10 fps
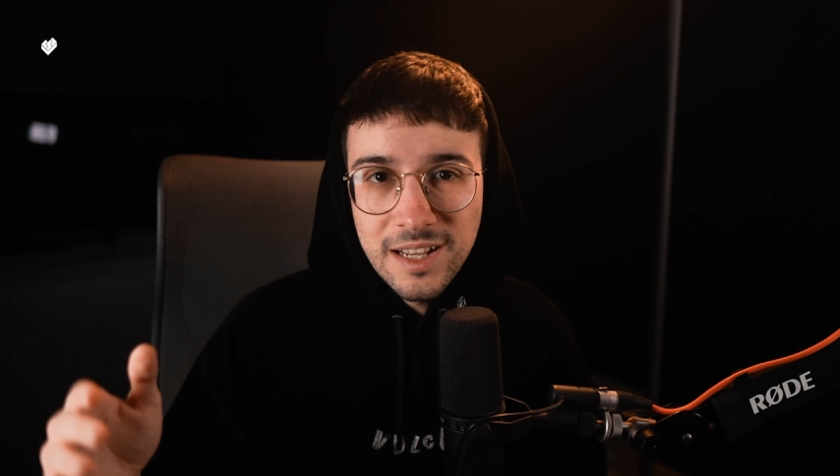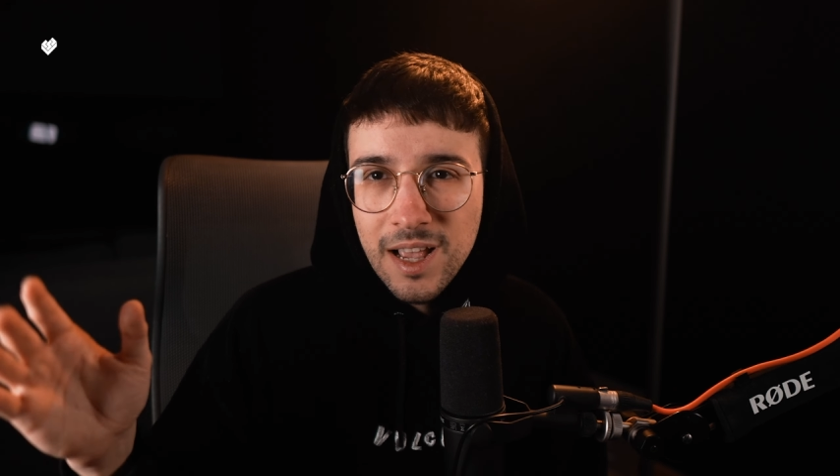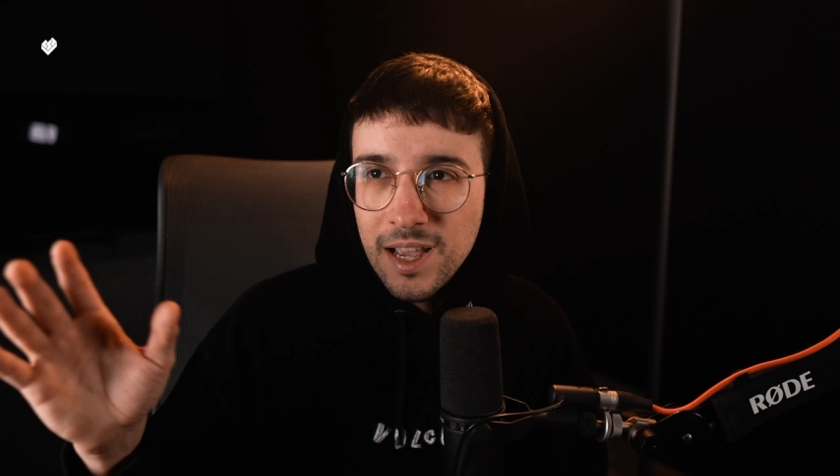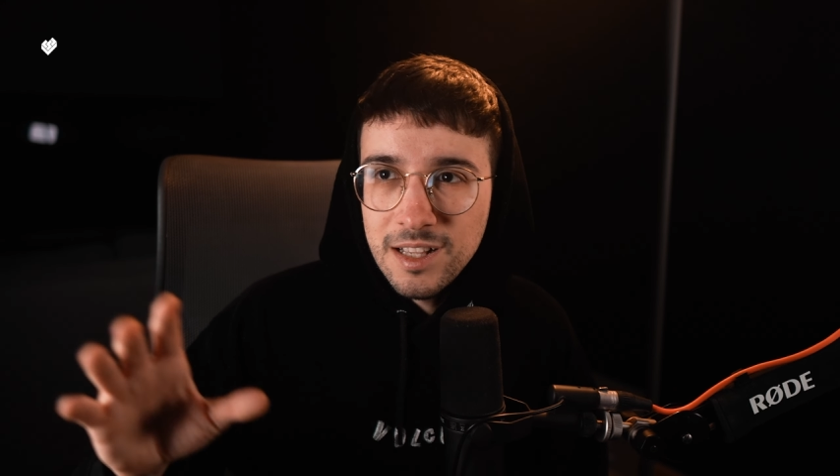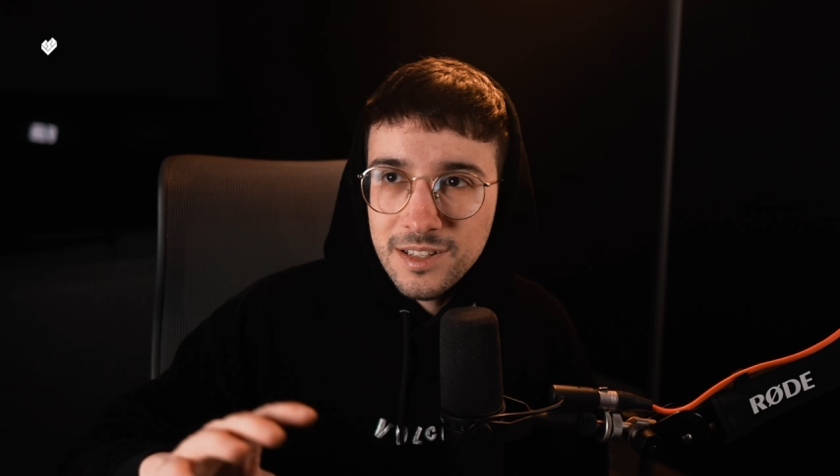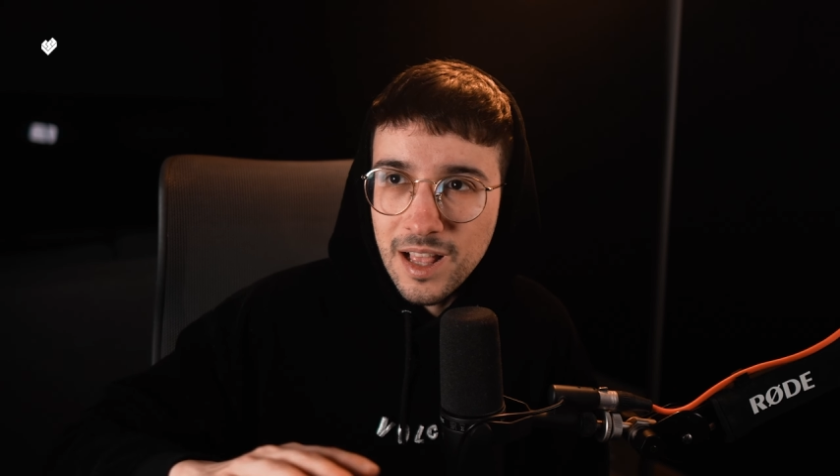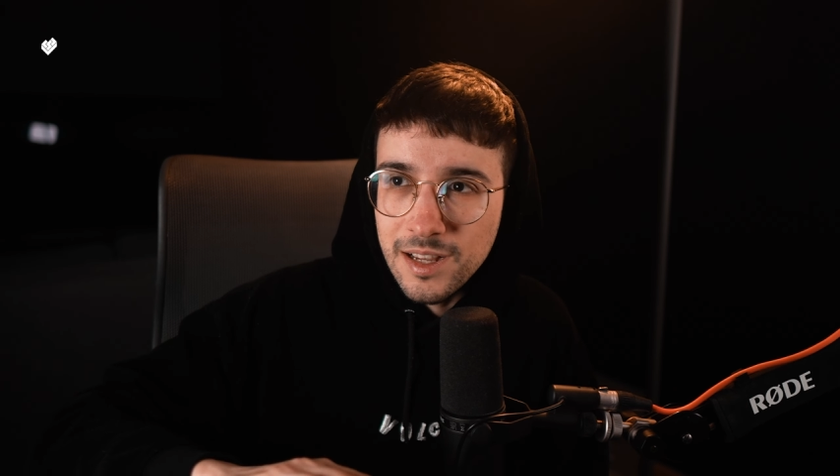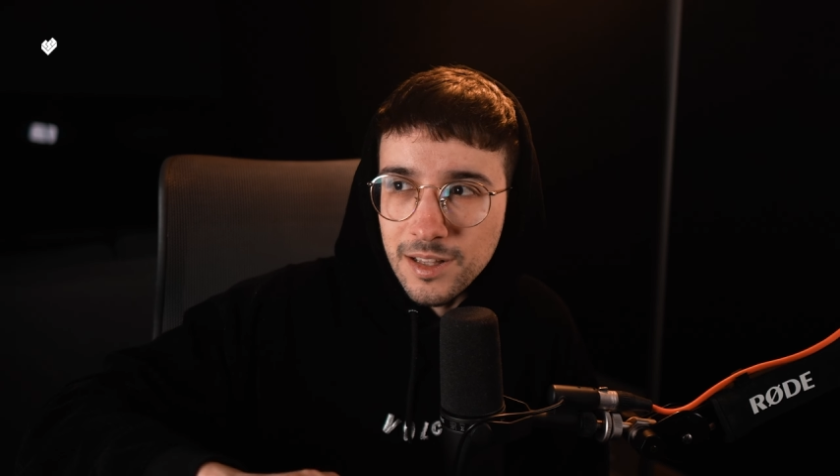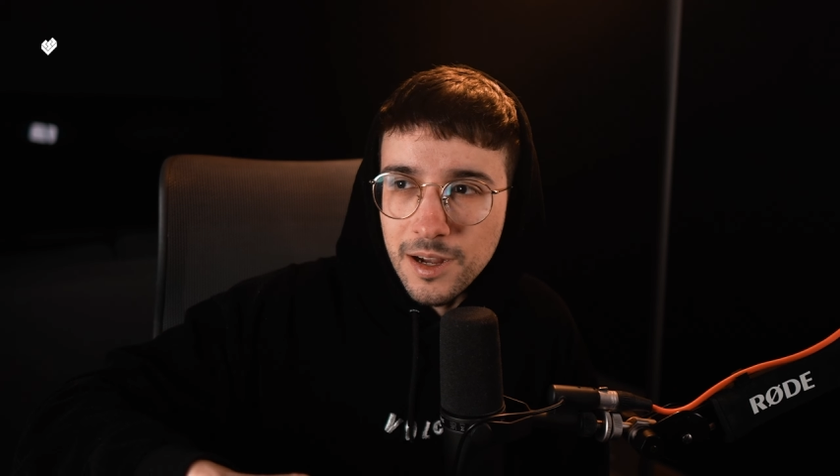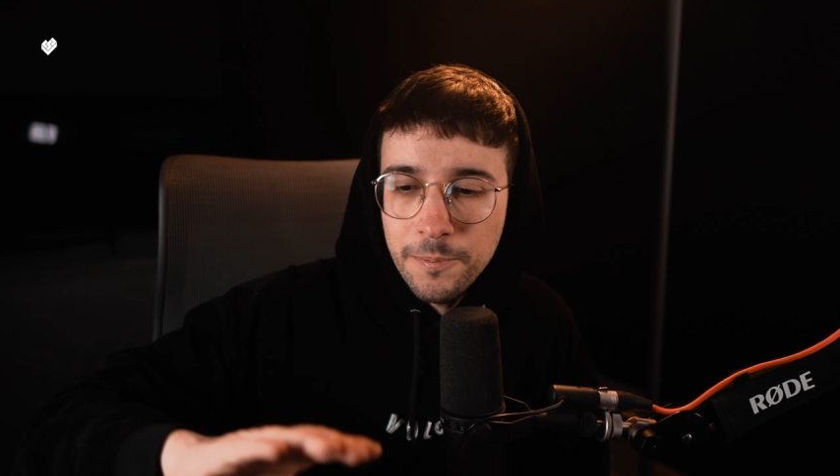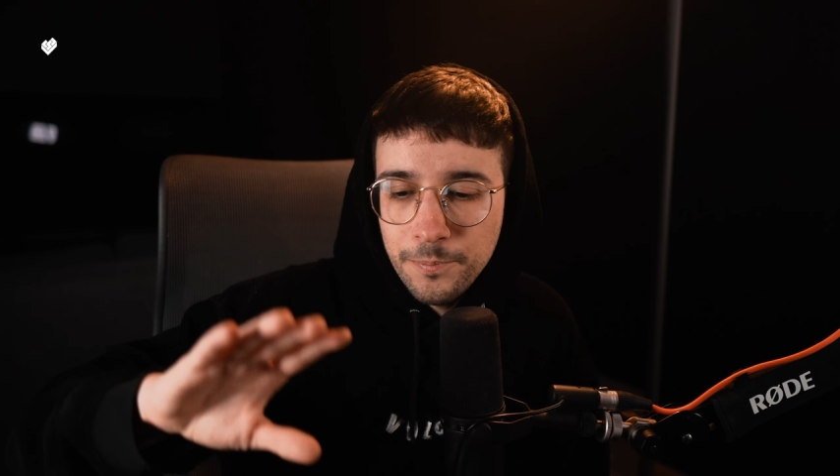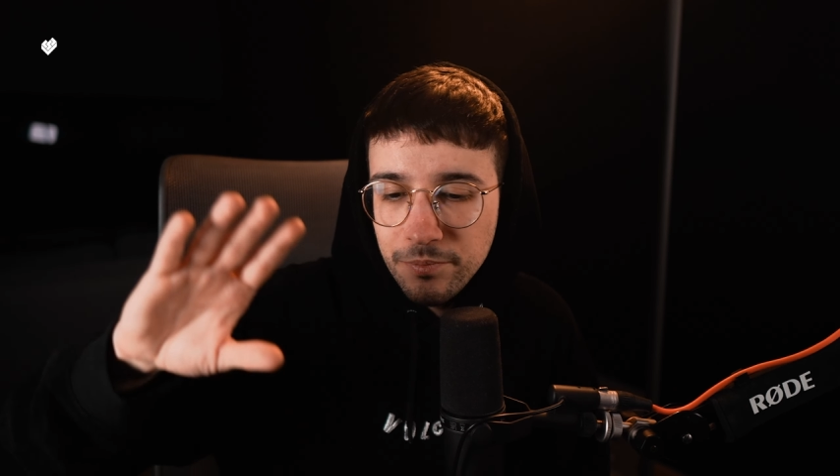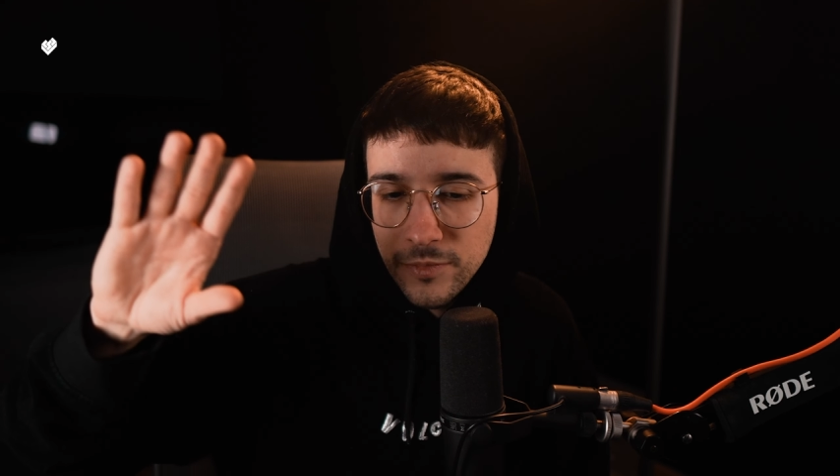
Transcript: and it's like the